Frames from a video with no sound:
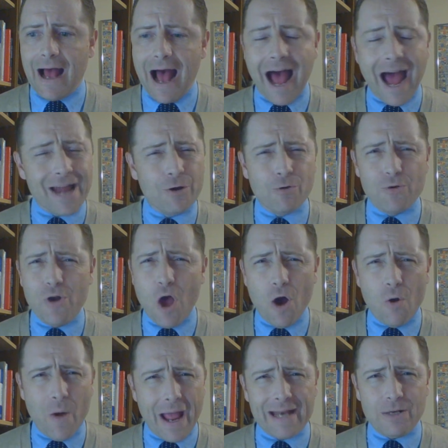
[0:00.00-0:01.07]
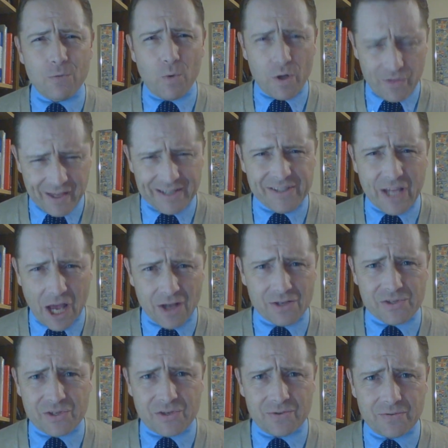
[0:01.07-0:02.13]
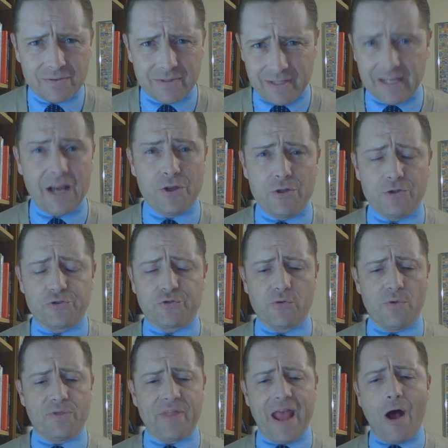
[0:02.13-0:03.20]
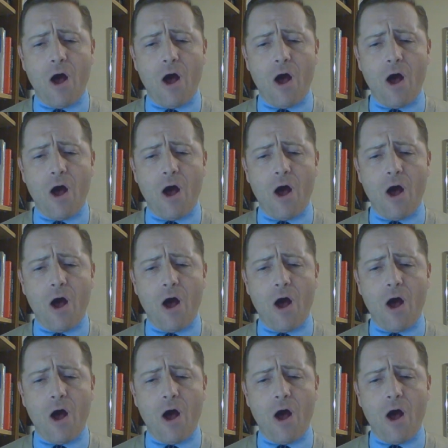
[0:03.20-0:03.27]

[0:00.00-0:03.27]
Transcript: I don't know anyone that does, to tell you the truth. Now,